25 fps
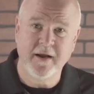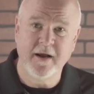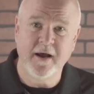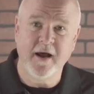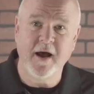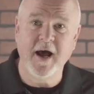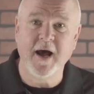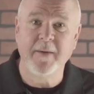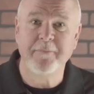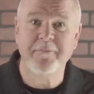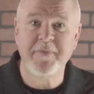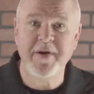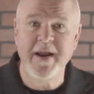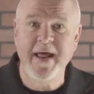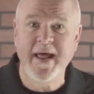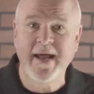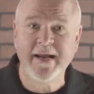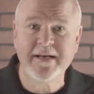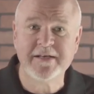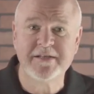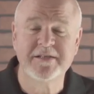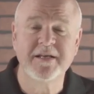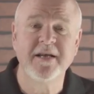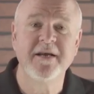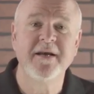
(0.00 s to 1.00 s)
Up
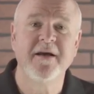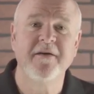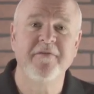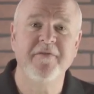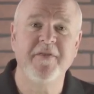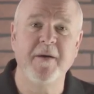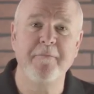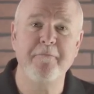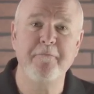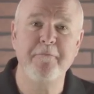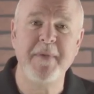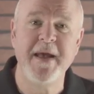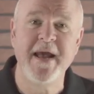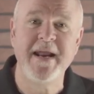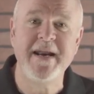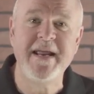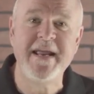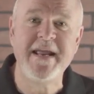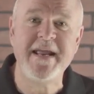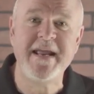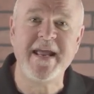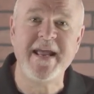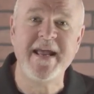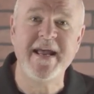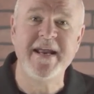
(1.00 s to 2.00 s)
next, the
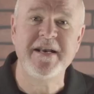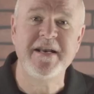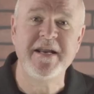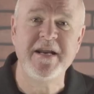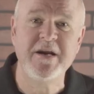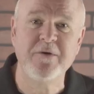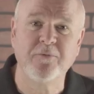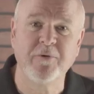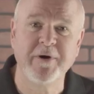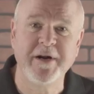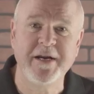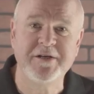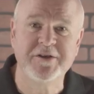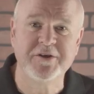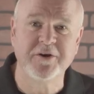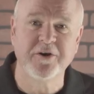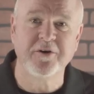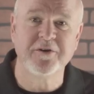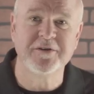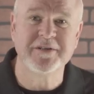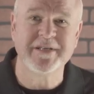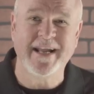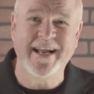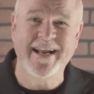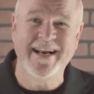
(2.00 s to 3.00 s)
mini Indy
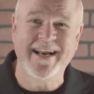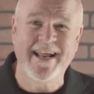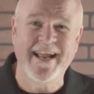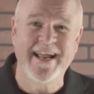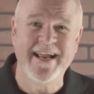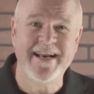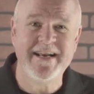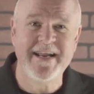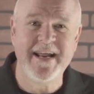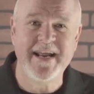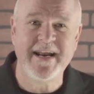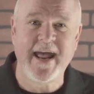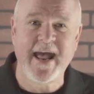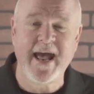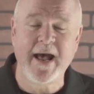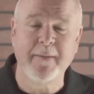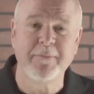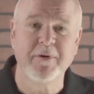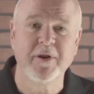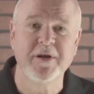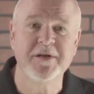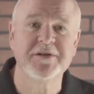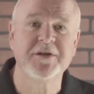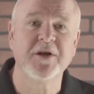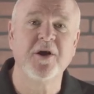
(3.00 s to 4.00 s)
regionals in
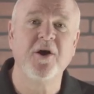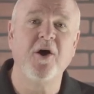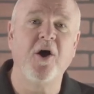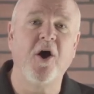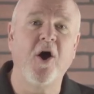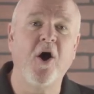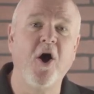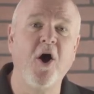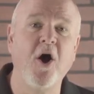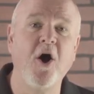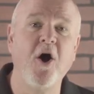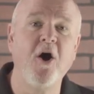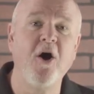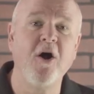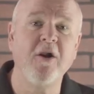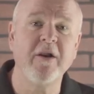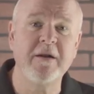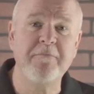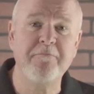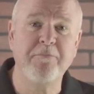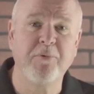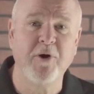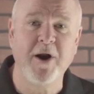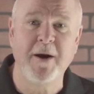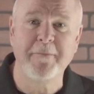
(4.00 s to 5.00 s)
Indianapolis, all
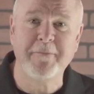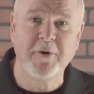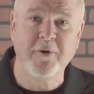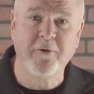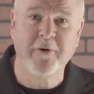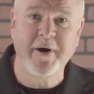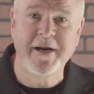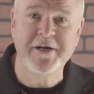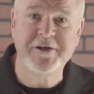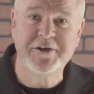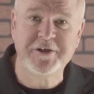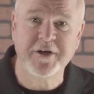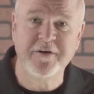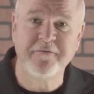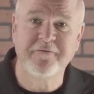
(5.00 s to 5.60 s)
in preparation